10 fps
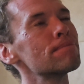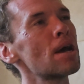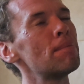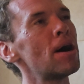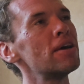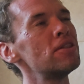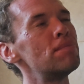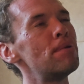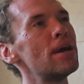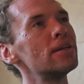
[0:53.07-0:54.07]
Am I the
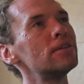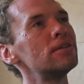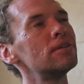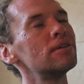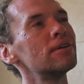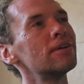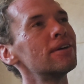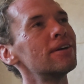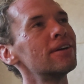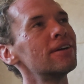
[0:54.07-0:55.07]
bait?
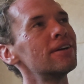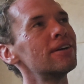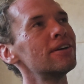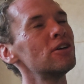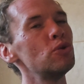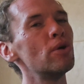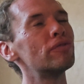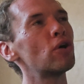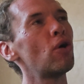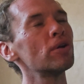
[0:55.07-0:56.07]
You
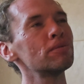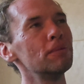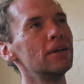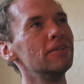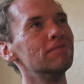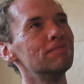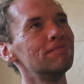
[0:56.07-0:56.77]
have caught me.